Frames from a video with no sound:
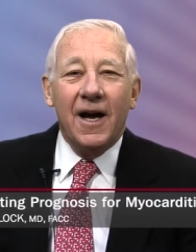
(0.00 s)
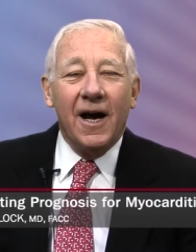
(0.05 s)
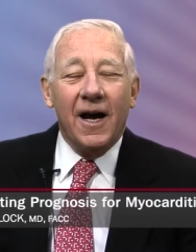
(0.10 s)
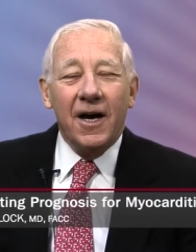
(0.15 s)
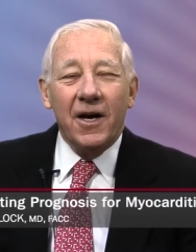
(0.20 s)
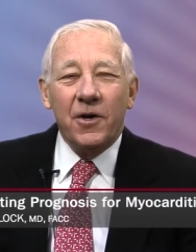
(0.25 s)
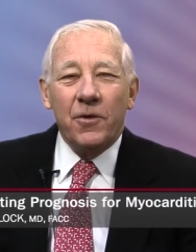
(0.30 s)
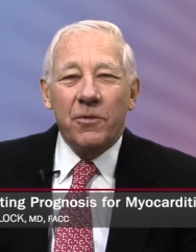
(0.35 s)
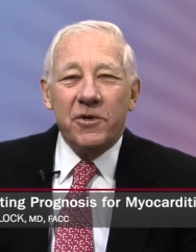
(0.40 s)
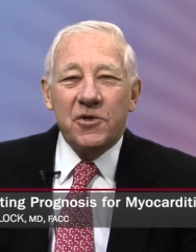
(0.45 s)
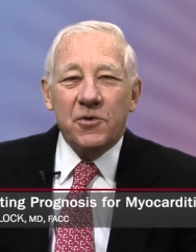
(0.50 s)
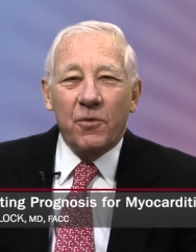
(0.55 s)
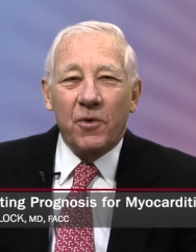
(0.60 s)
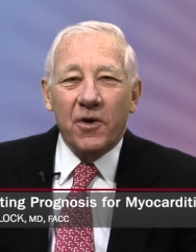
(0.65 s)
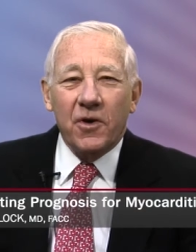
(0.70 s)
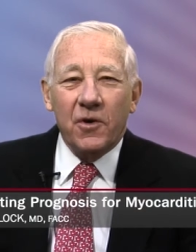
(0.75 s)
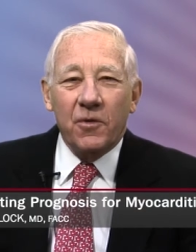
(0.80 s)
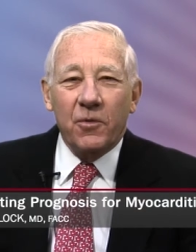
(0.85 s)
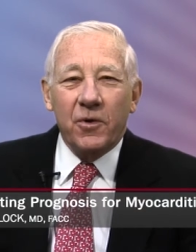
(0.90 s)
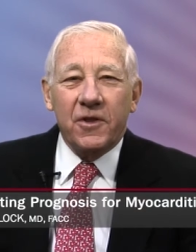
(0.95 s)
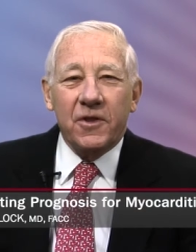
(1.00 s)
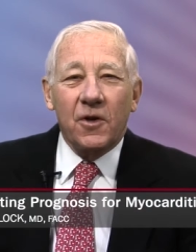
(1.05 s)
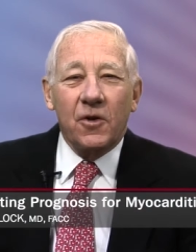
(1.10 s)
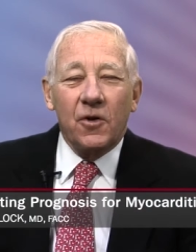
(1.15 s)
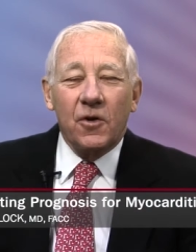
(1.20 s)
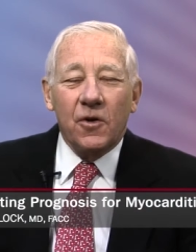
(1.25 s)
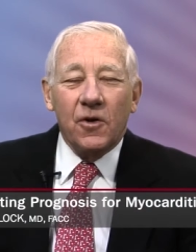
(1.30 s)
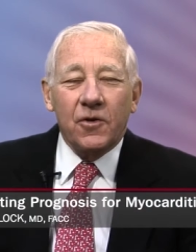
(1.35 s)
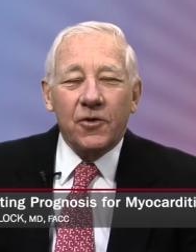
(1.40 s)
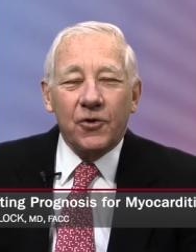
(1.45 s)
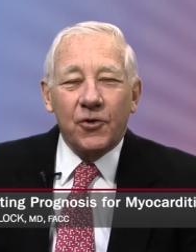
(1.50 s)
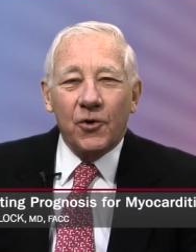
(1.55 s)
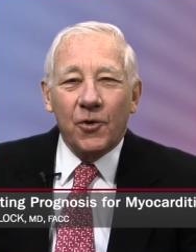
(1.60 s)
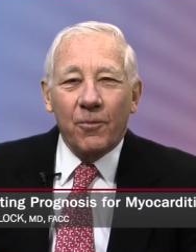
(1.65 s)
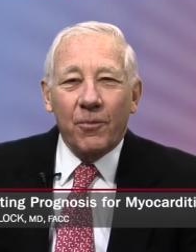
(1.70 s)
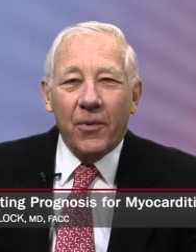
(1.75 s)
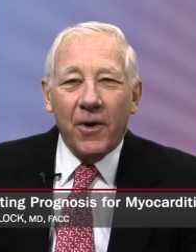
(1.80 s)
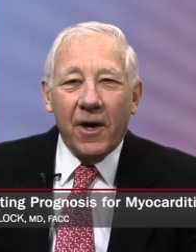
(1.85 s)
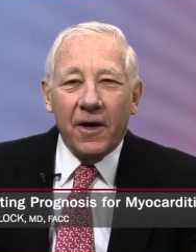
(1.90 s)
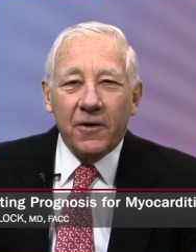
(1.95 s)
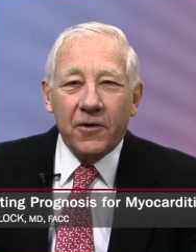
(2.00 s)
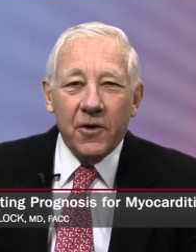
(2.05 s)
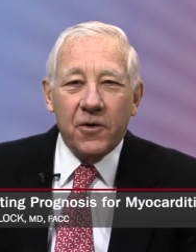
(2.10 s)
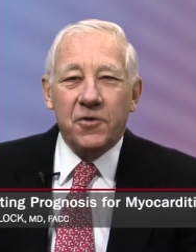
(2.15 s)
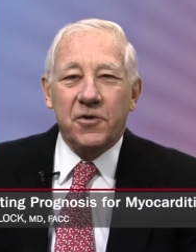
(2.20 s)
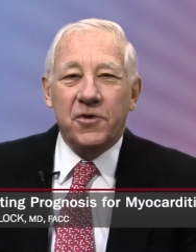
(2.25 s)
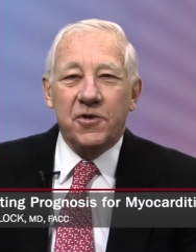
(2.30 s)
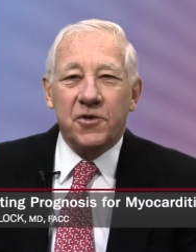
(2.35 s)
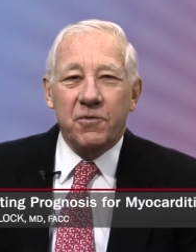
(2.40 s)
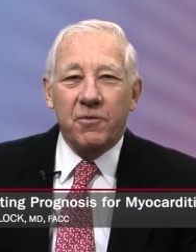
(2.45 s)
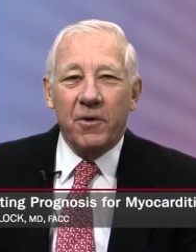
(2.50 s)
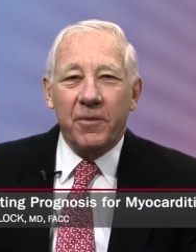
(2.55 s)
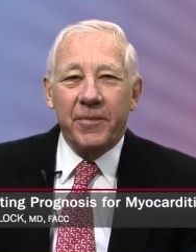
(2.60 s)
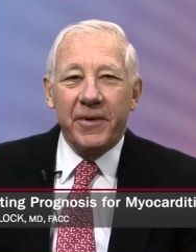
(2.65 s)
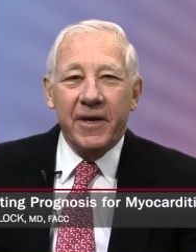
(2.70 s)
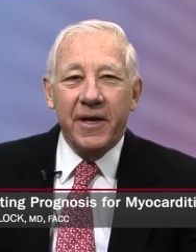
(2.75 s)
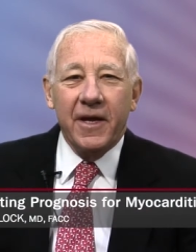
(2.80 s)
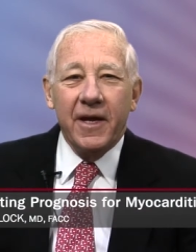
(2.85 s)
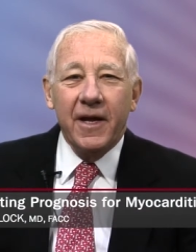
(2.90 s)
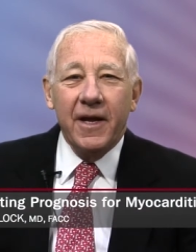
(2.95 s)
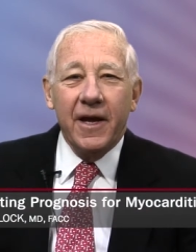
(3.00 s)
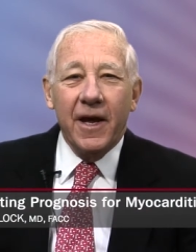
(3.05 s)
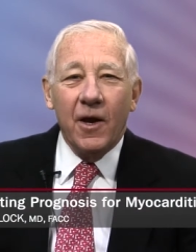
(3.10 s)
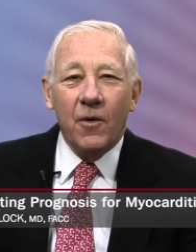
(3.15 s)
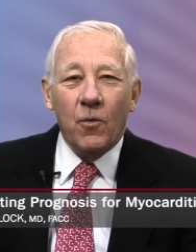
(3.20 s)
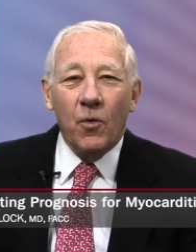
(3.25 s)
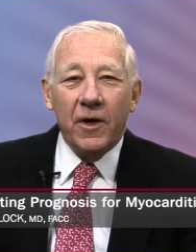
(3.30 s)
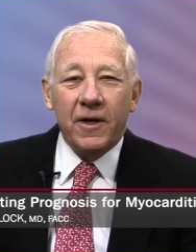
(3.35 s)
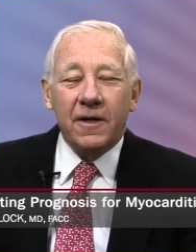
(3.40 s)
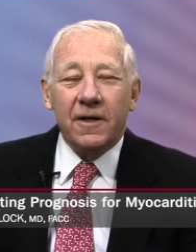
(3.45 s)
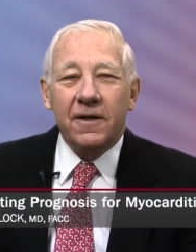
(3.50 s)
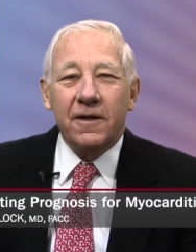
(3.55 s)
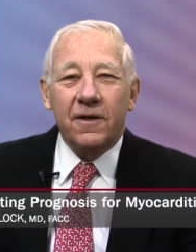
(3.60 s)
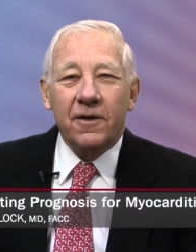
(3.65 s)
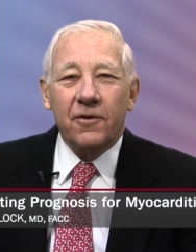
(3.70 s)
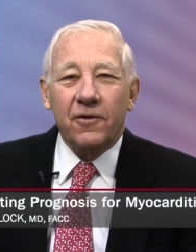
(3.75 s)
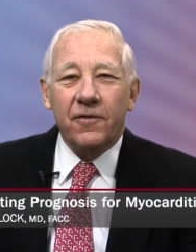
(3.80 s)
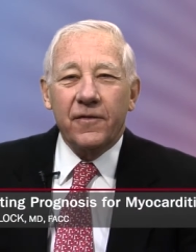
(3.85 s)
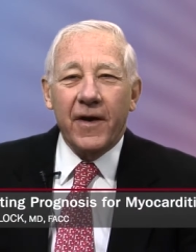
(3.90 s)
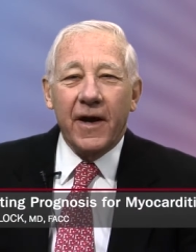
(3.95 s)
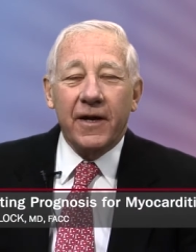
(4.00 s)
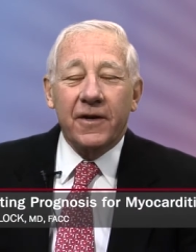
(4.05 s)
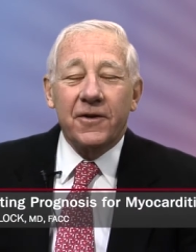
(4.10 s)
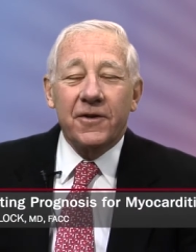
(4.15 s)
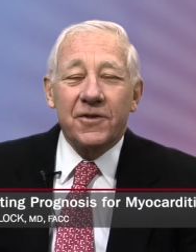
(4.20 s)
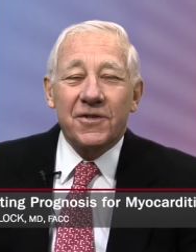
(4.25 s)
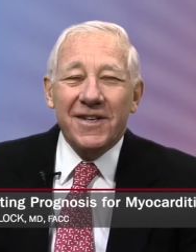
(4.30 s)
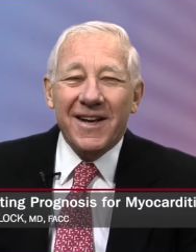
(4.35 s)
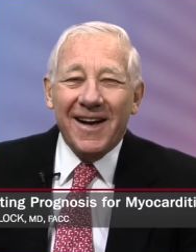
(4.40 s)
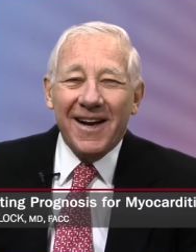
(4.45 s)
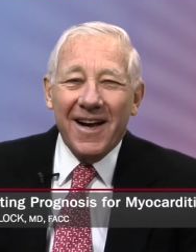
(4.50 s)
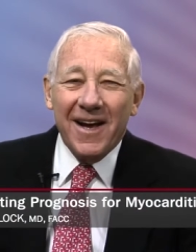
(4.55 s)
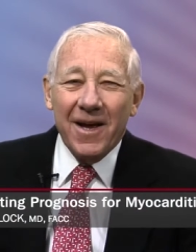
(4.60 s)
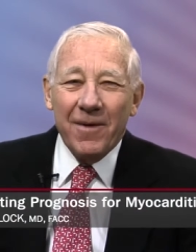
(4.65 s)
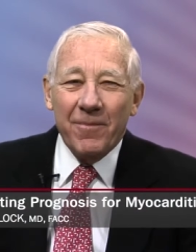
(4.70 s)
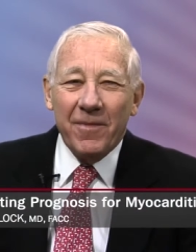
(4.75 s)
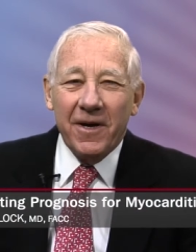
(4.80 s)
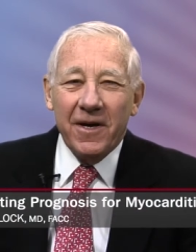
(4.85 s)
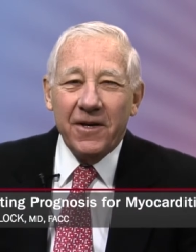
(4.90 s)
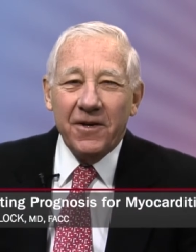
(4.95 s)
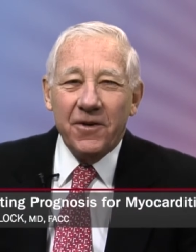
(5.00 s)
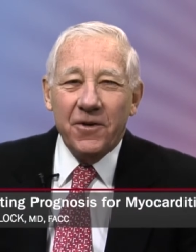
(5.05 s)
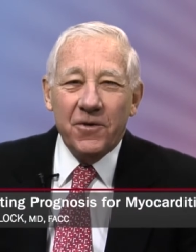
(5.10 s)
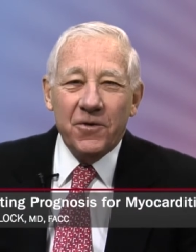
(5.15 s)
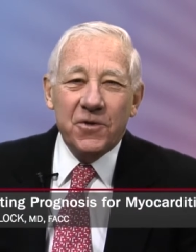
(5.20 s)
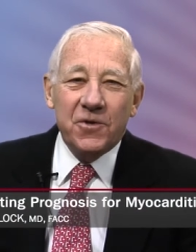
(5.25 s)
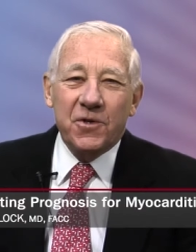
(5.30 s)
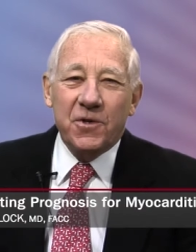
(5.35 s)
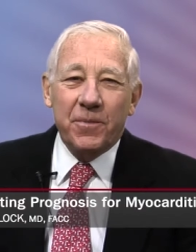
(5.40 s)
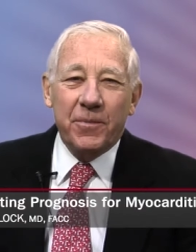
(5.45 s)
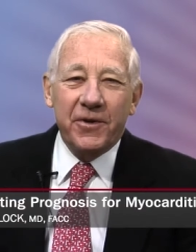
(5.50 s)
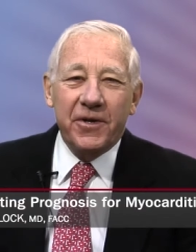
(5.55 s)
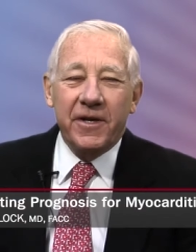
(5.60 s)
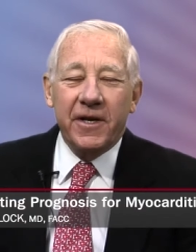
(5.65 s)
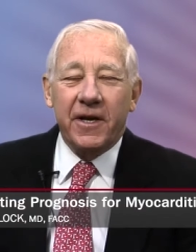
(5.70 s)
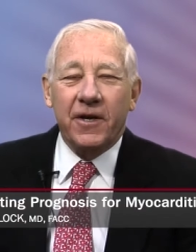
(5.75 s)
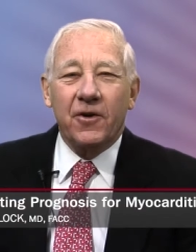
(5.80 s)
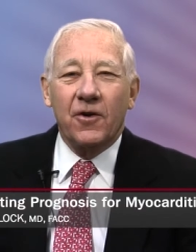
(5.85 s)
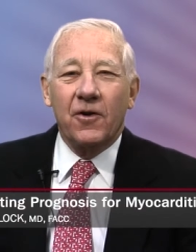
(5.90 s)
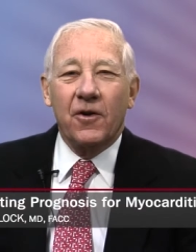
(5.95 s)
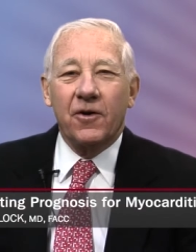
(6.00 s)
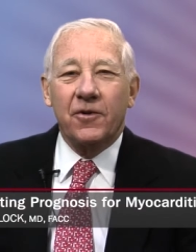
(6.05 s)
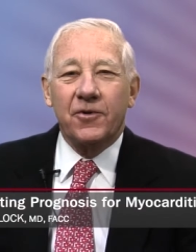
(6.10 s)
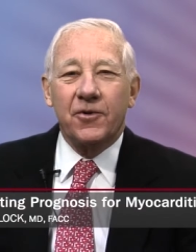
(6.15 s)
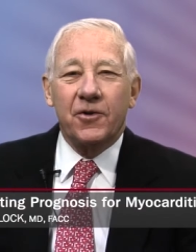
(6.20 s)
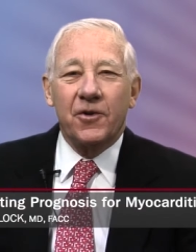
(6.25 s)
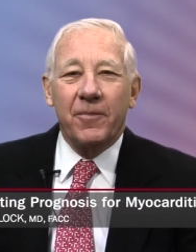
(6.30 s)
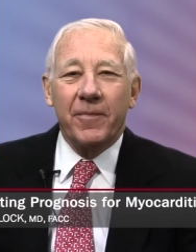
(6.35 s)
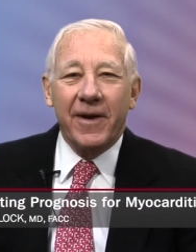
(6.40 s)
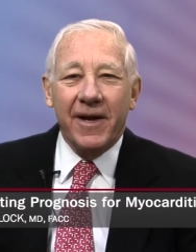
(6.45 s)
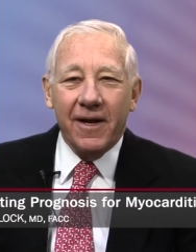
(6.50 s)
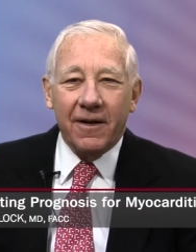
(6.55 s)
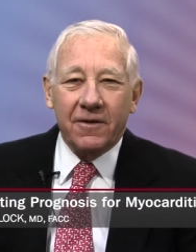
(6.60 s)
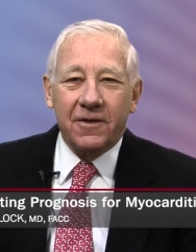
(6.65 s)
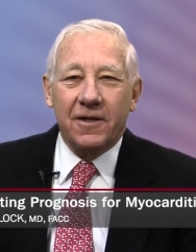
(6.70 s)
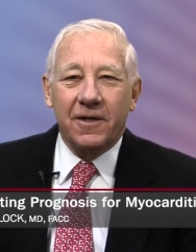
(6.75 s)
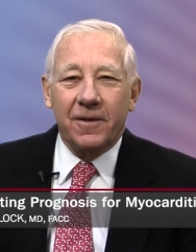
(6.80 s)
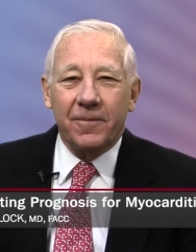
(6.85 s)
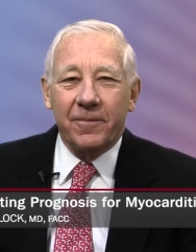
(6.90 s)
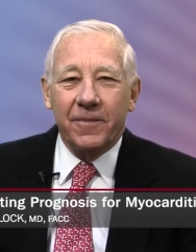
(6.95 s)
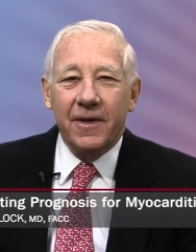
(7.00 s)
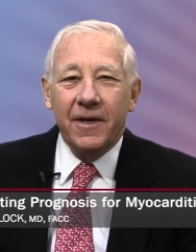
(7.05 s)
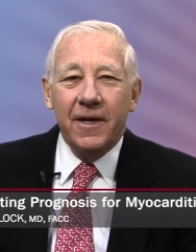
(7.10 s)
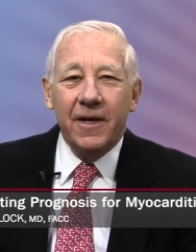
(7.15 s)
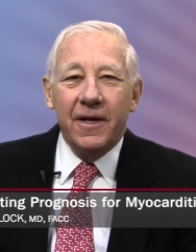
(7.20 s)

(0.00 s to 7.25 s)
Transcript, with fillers: I always wonder what the long-term prognosis will be and what clinical factors I might use to predict long-term outcome.